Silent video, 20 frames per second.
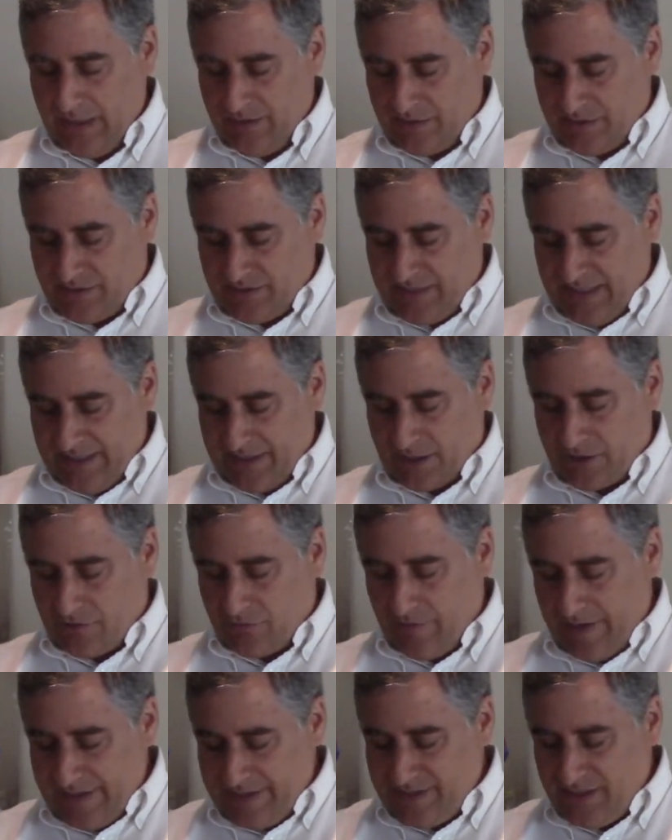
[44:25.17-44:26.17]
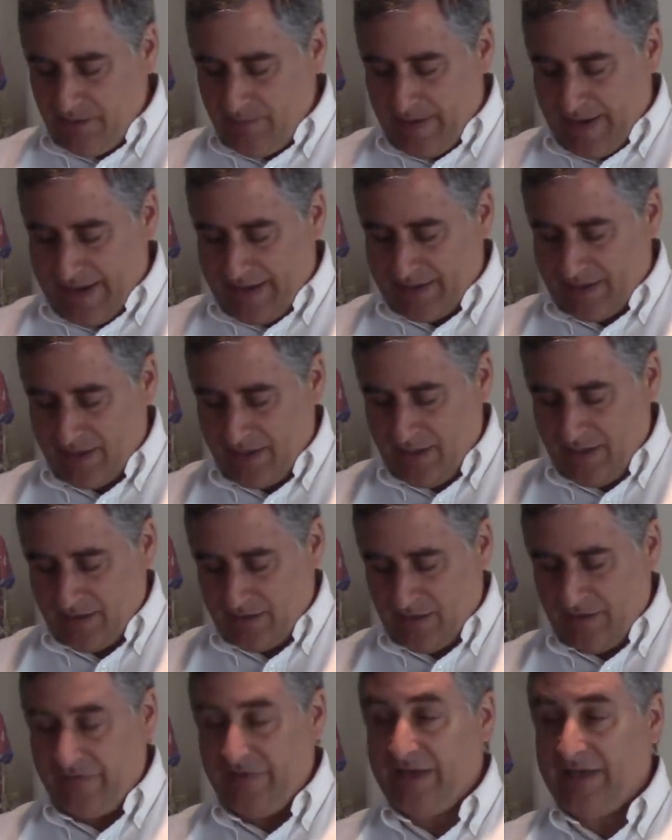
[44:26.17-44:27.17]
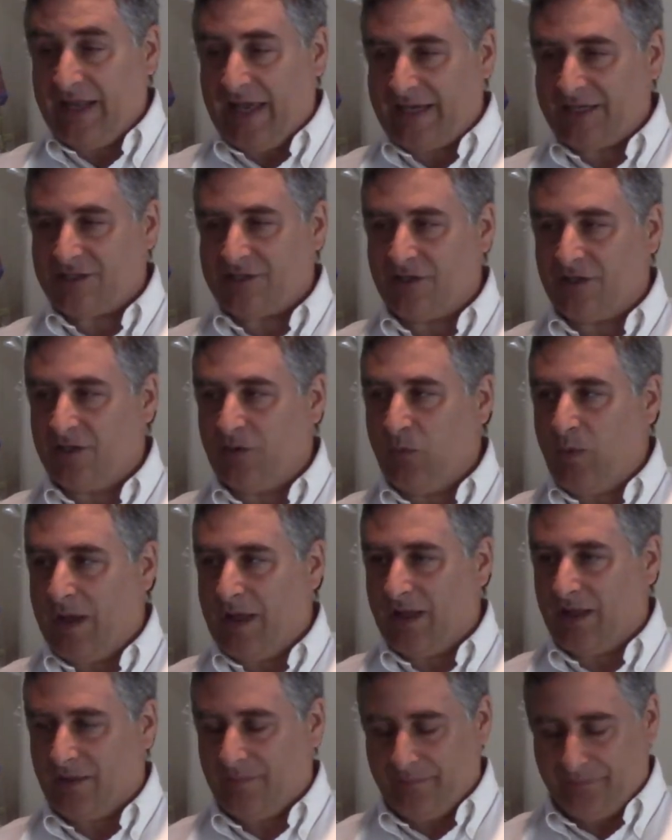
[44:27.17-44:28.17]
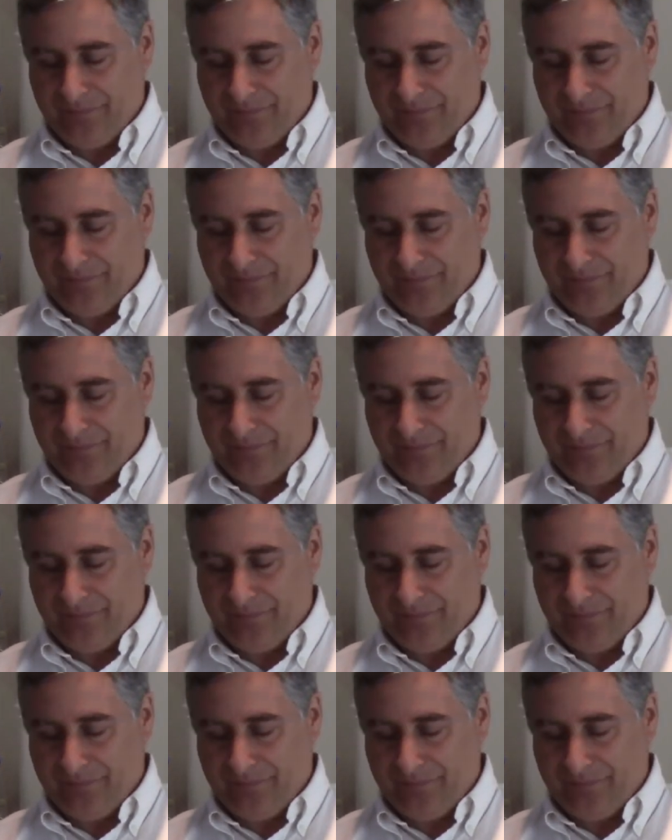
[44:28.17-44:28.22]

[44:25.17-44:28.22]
to see the crazy man living next to the well.